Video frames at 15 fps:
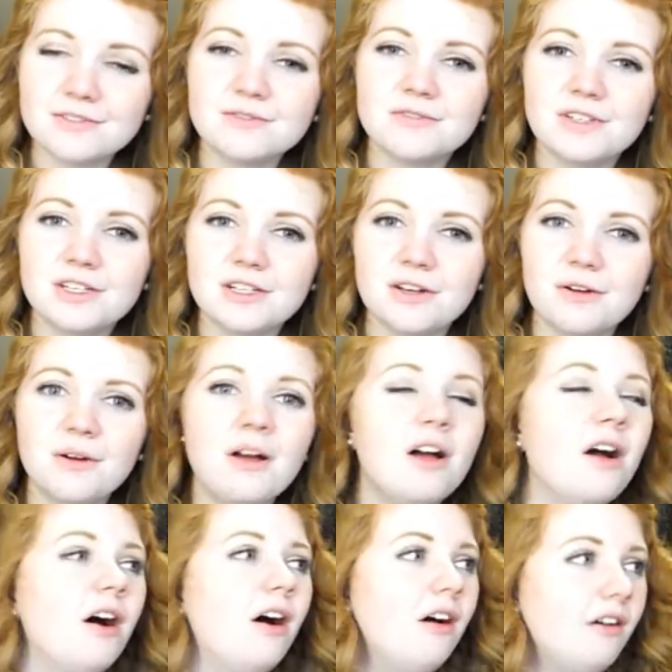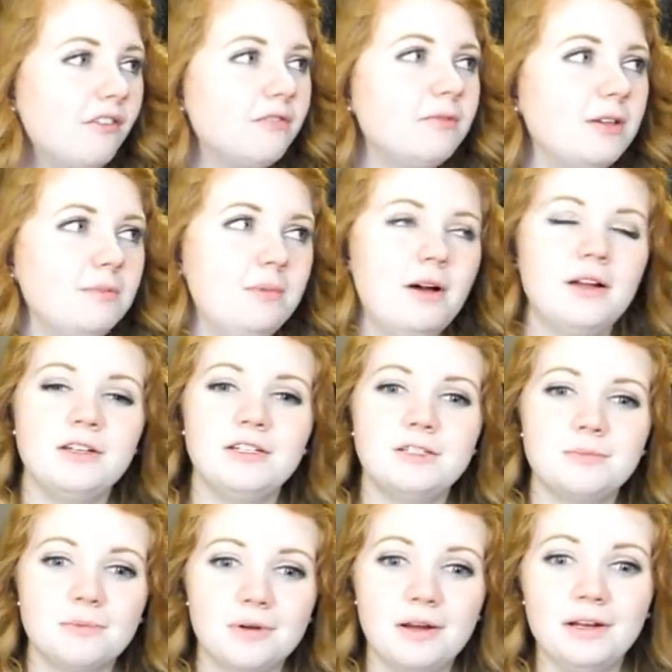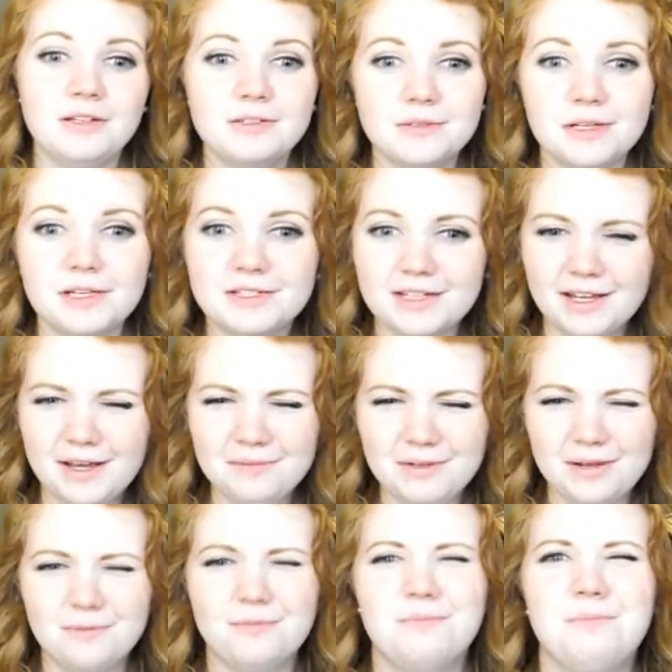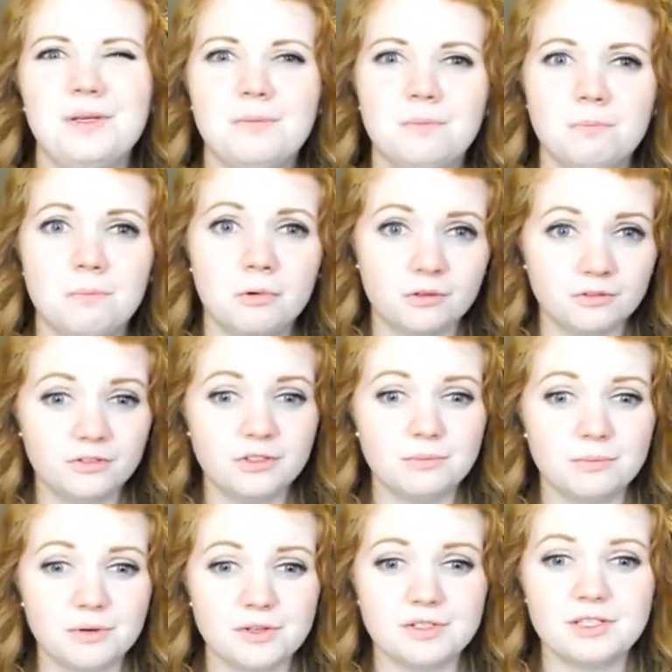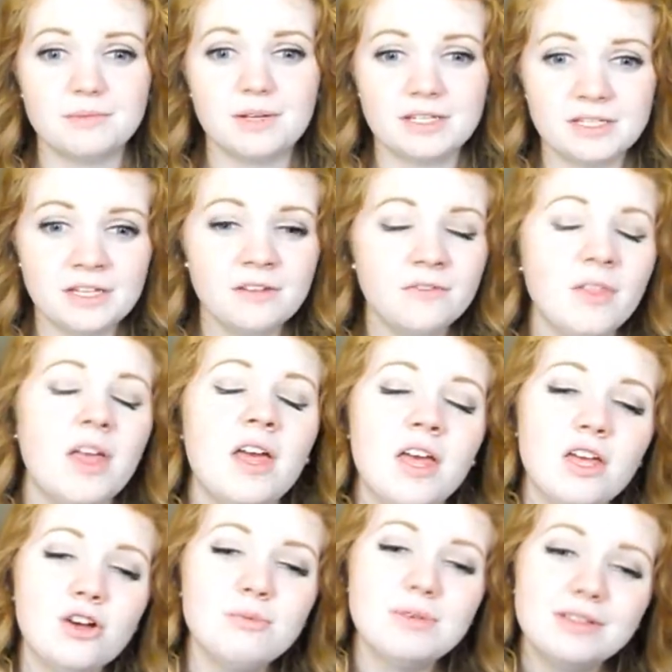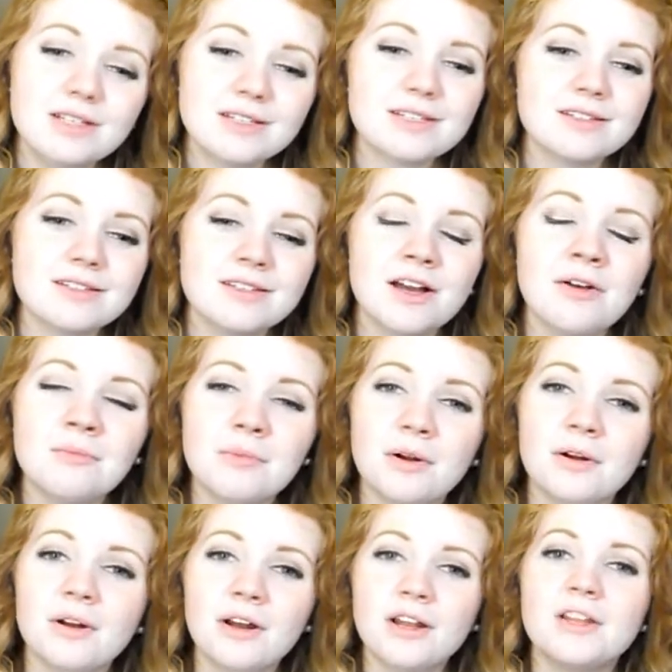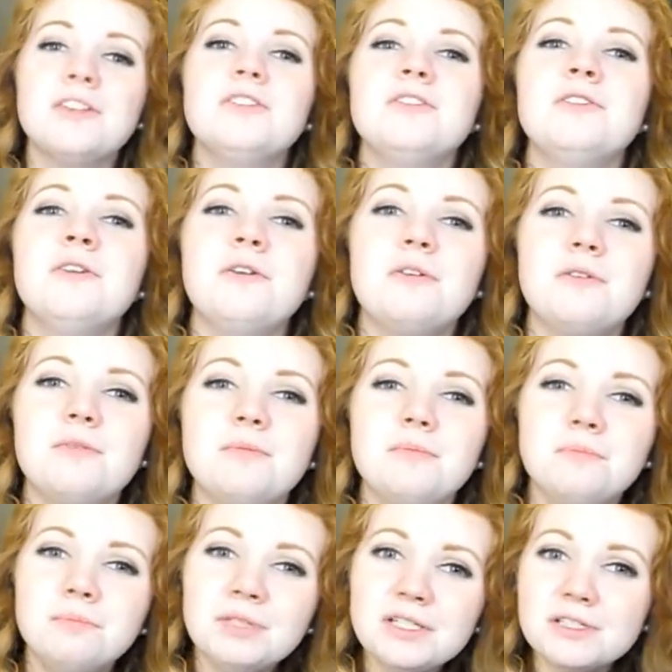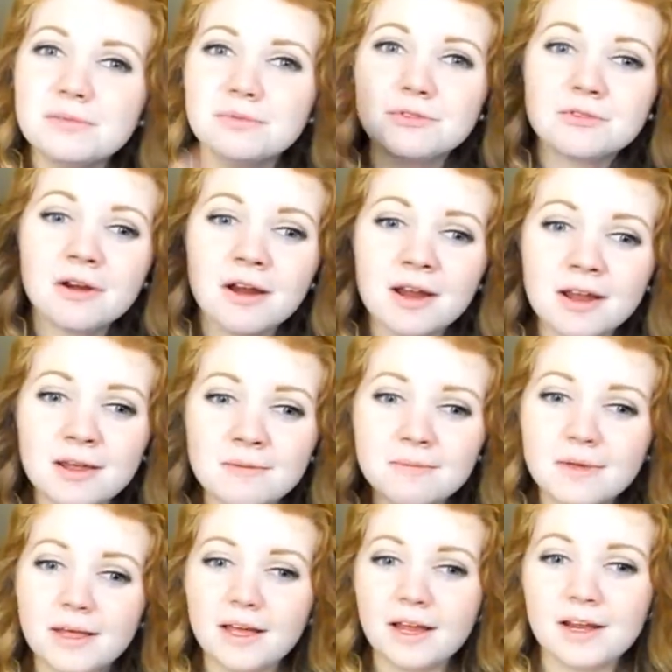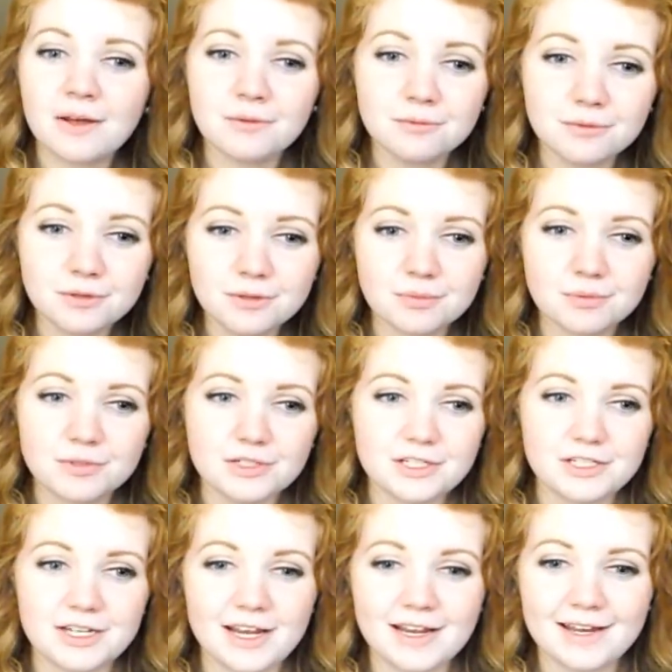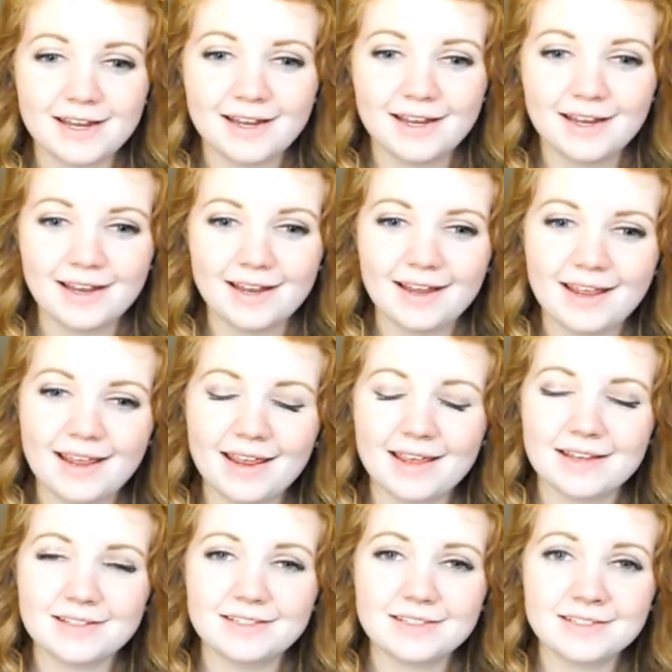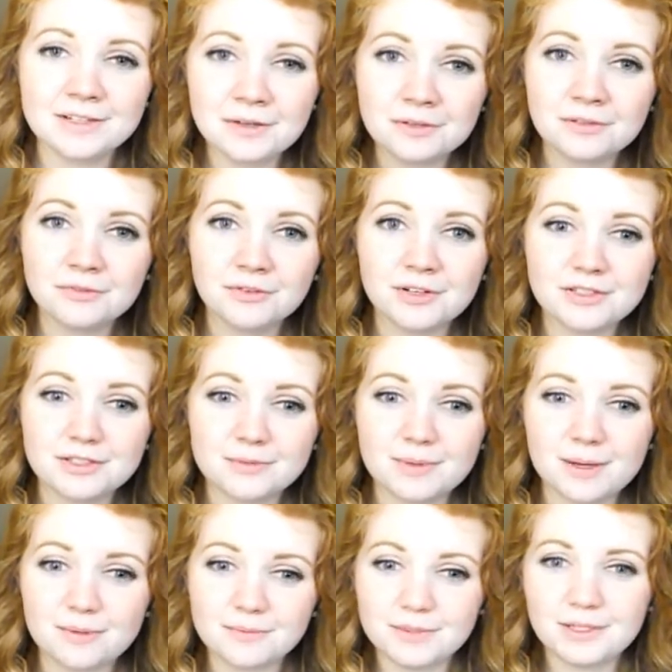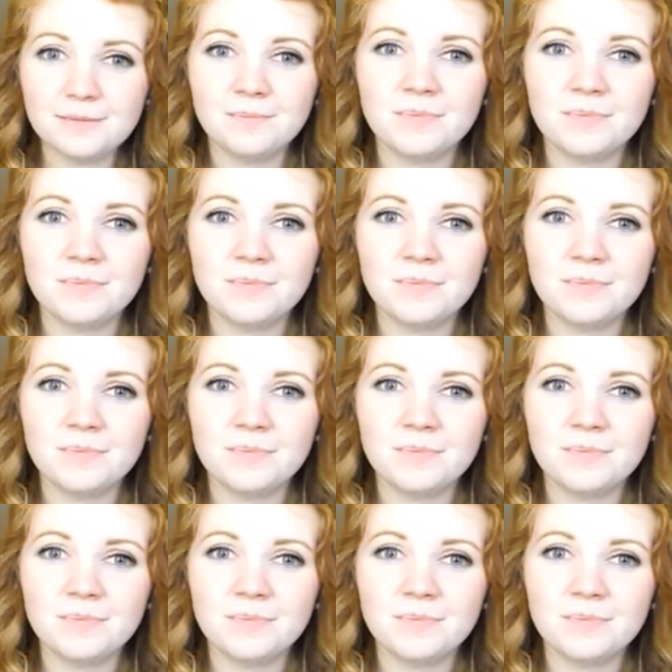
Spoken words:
video of my body sprays, because I'm not a big perfume person myself, will be linked in the down bar. So please subscribe, and I would really appreciate it. And tell your friends about me.